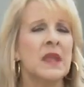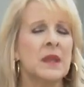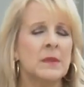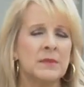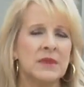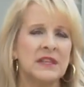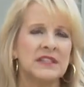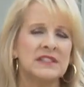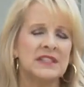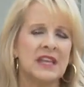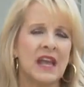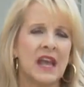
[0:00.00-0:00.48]

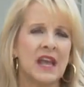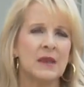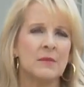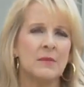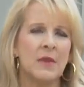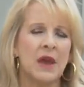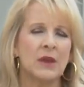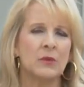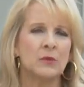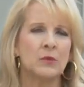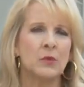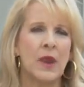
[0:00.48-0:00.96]
Meantime,
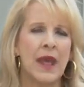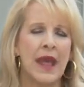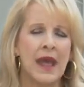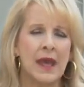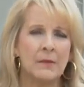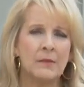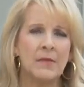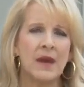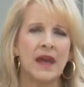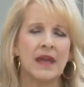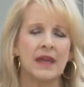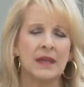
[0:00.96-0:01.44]
a
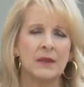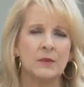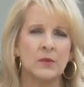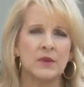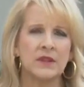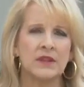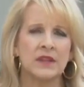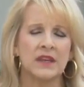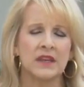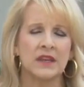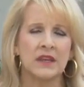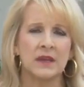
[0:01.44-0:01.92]
rabbi
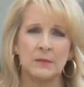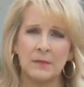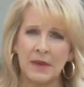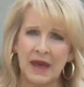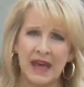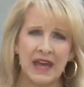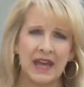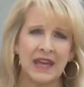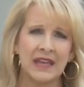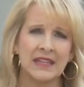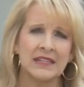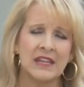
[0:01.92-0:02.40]
with a
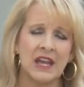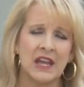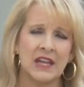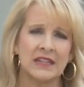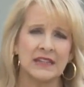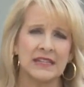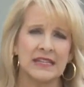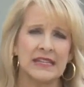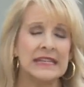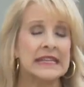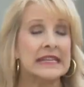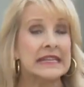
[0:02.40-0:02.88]
Chabad
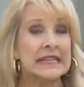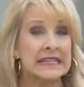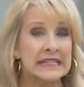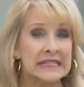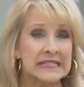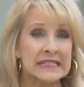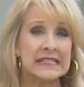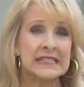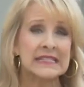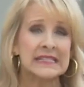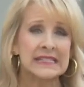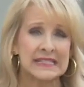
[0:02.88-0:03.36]
on the
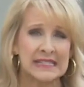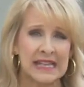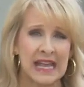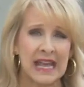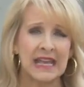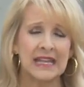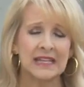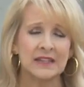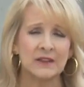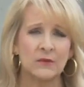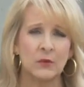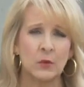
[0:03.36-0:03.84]
east
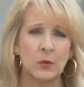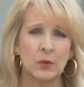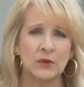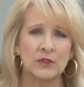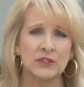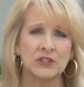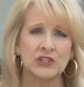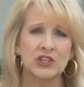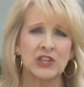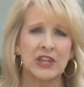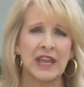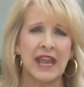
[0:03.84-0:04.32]
side of
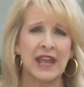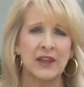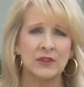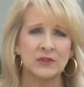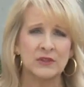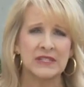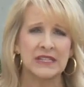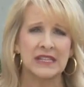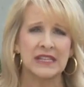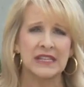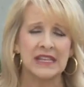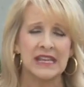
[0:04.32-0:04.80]
Orange
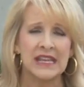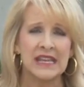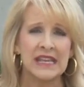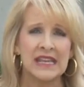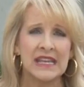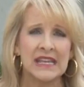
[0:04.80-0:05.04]
County